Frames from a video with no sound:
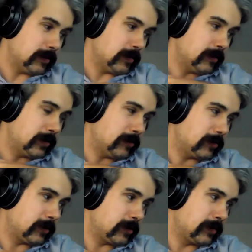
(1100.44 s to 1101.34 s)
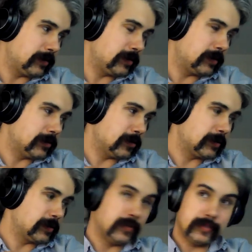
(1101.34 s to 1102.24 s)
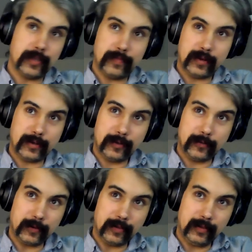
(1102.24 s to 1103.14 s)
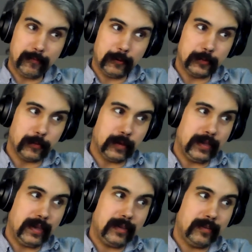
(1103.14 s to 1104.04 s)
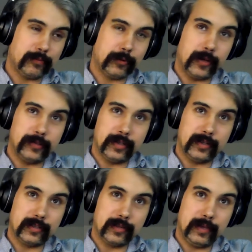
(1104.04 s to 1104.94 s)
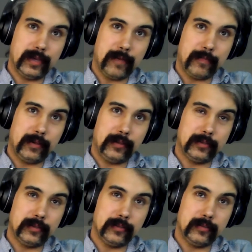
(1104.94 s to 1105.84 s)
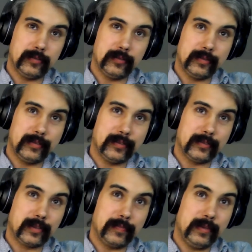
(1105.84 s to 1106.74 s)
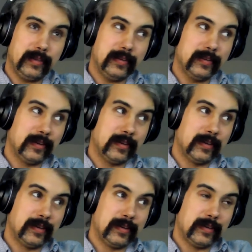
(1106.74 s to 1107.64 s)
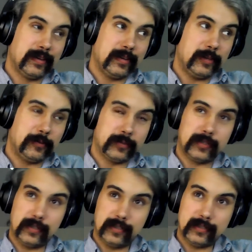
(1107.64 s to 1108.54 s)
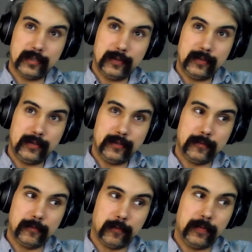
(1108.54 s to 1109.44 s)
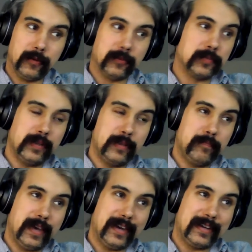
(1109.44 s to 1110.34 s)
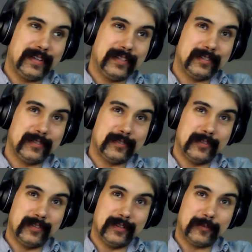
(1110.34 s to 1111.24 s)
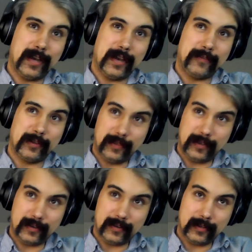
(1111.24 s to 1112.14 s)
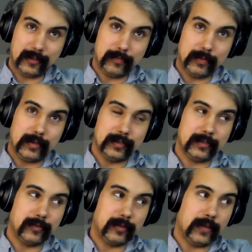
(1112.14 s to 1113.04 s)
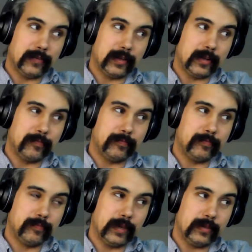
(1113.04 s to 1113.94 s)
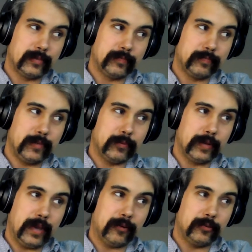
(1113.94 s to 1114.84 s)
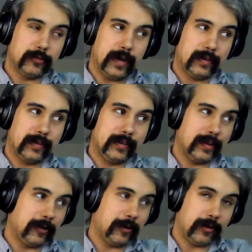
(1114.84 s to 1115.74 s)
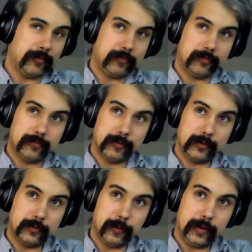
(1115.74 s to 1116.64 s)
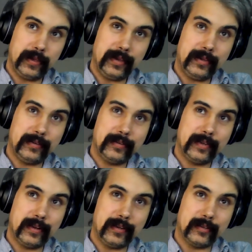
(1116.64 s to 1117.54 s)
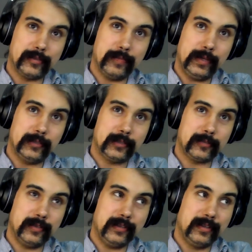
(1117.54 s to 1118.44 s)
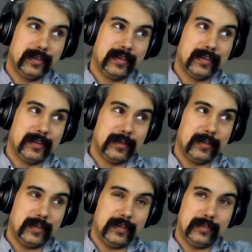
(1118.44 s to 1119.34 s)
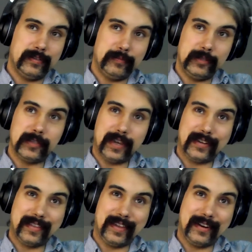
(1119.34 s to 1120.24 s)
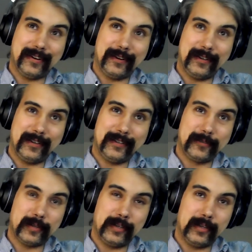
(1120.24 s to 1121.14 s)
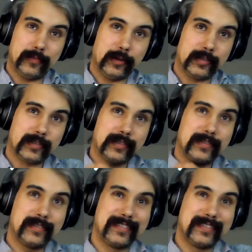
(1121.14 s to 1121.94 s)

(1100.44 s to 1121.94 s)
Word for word: I, I, recall that this is also in the same area where the 128 project is going to be happening too. So it's going to be interesting to see what the ultimate impact is to the traffic in the area because you're going to have a lot of like people now directly getting off 128, getting onto Main Street in exactly that area, trying to get into Boston.